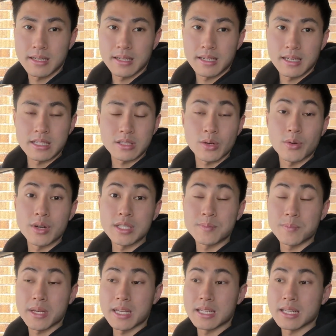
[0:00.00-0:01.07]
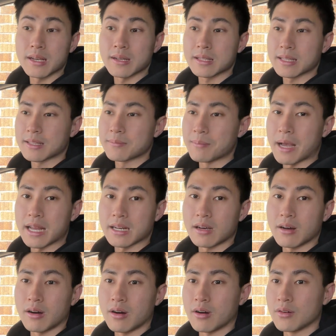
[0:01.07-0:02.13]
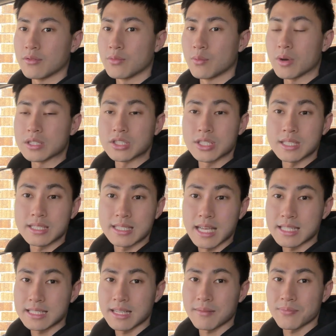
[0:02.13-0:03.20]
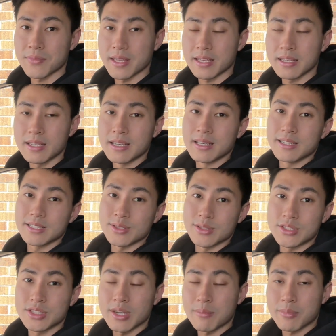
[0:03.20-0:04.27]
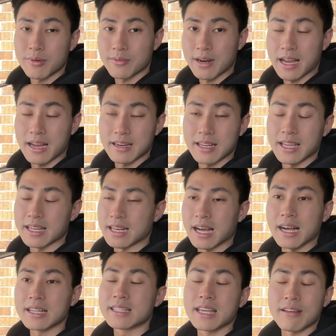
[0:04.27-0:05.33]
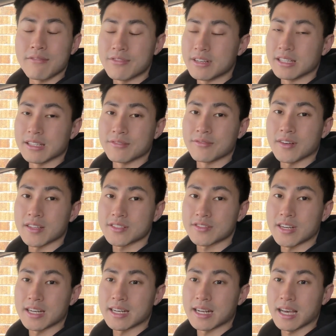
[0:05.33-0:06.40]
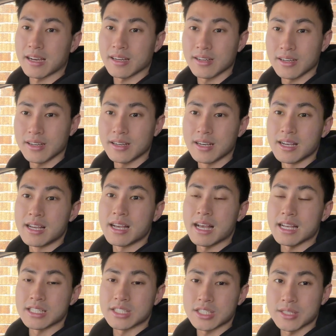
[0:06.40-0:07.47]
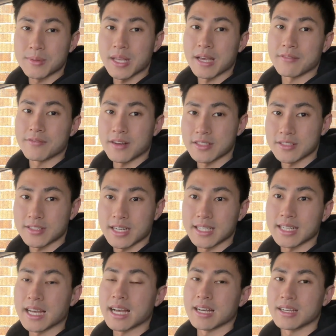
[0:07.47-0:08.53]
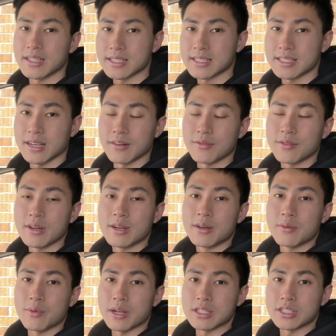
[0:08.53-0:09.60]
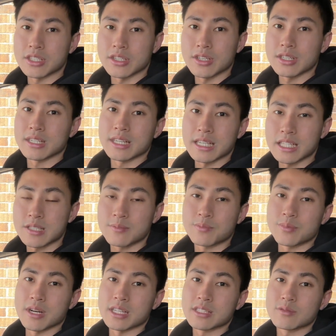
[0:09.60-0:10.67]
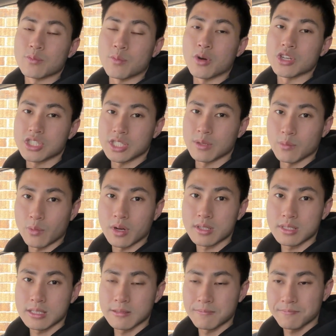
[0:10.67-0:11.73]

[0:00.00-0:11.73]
It's always been a matter of when she says something, she'll jump around and I'd get really frustrated at her and she'd get frustrated at herself when she couldn't express what she wants.